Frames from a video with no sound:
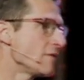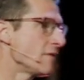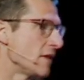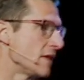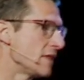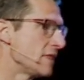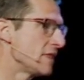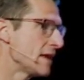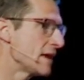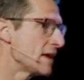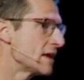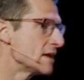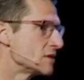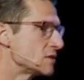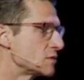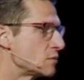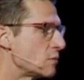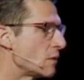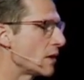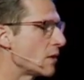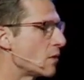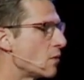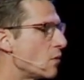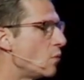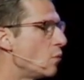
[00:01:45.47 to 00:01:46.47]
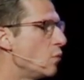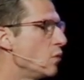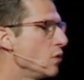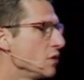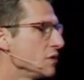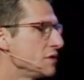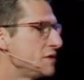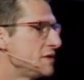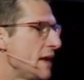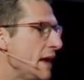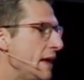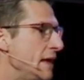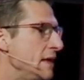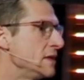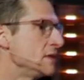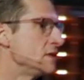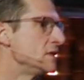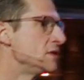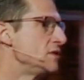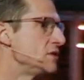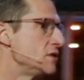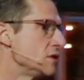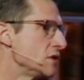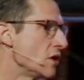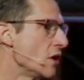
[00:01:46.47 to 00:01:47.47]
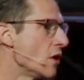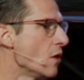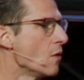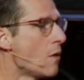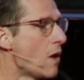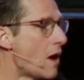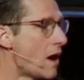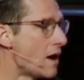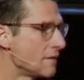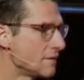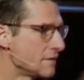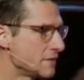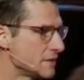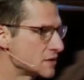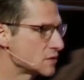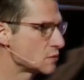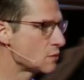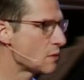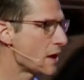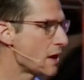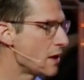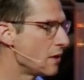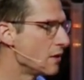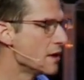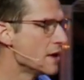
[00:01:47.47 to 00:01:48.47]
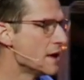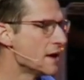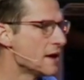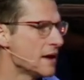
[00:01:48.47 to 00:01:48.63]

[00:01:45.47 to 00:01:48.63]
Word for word: I think, is where we'll tend to go off as well.